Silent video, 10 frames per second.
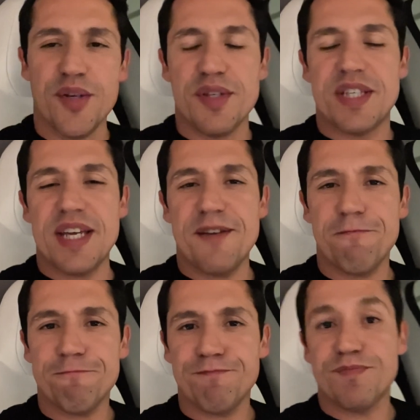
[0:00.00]
you see,
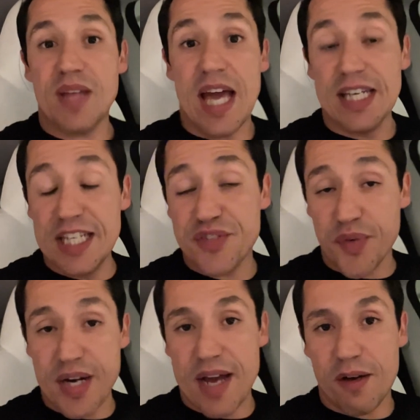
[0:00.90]
at least
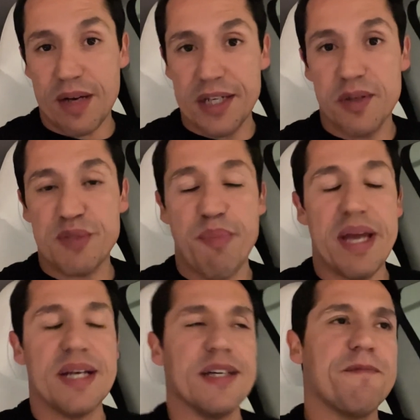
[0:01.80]
for now, I know it's
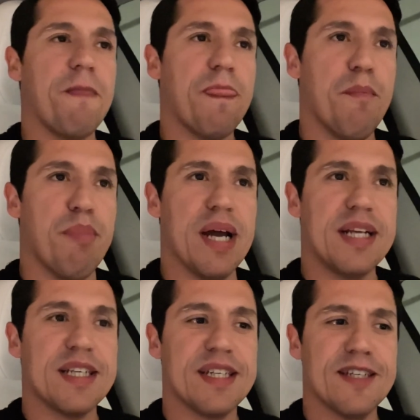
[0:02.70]
beta,
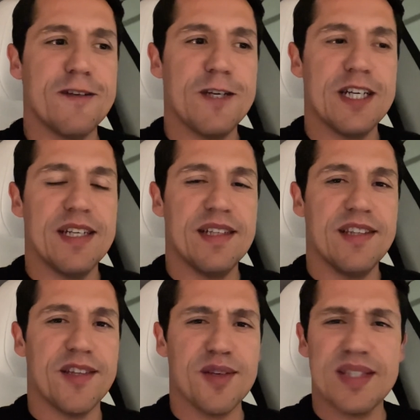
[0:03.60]
but
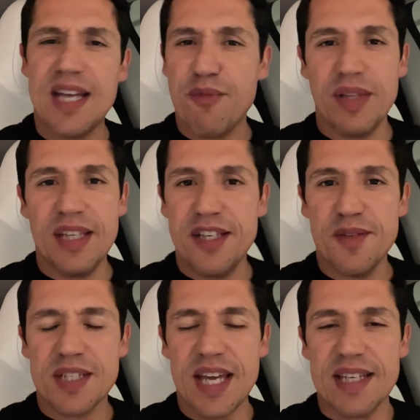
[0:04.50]
there's not really a
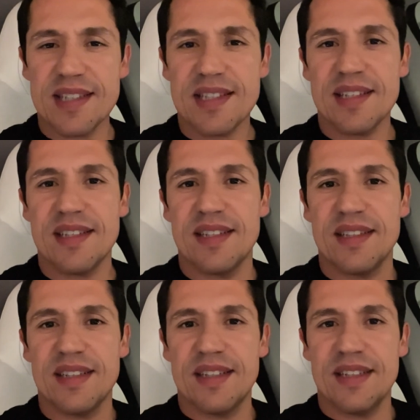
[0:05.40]
use case.
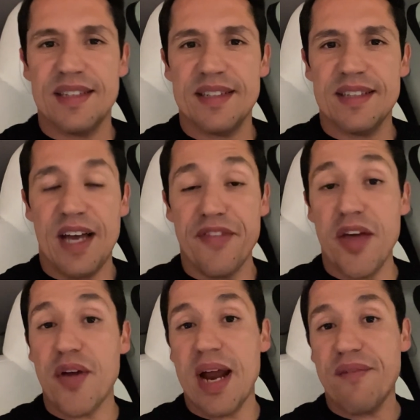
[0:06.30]
On the
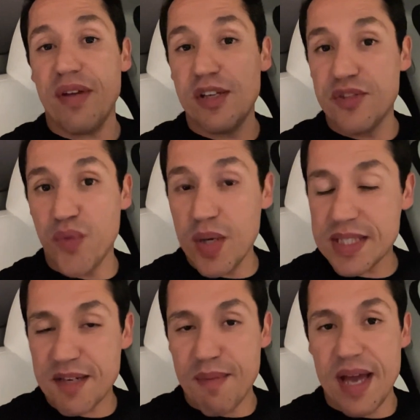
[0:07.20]
other hand, if I use voice
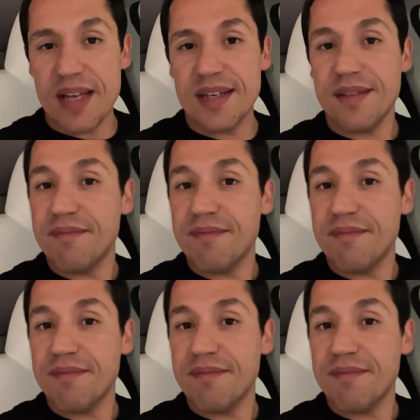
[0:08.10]
command.